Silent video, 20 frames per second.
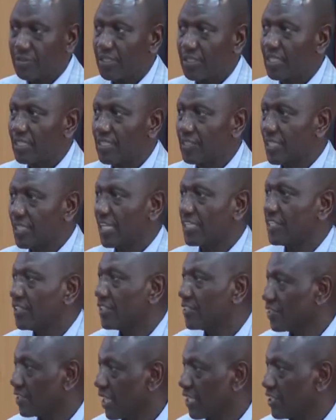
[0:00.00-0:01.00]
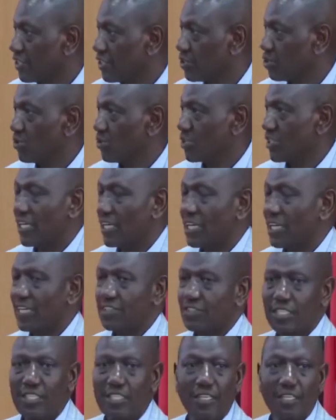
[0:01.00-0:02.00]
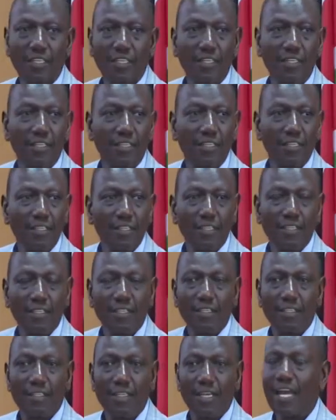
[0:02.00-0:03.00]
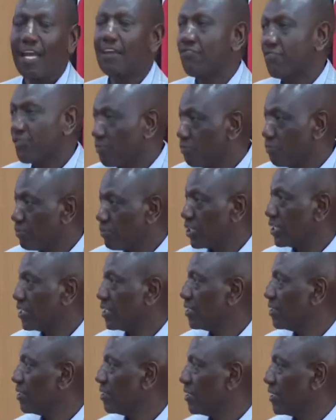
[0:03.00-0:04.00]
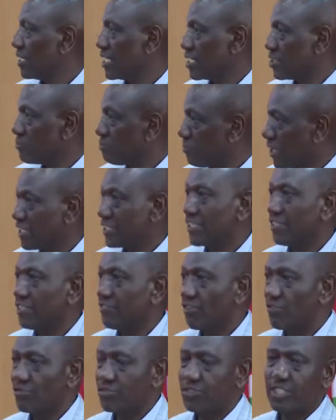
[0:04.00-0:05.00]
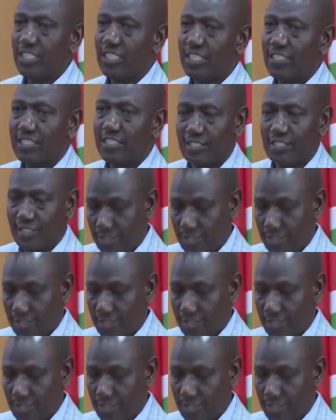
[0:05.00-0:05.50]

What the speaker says: As I told the country, everybody, irrespective of status,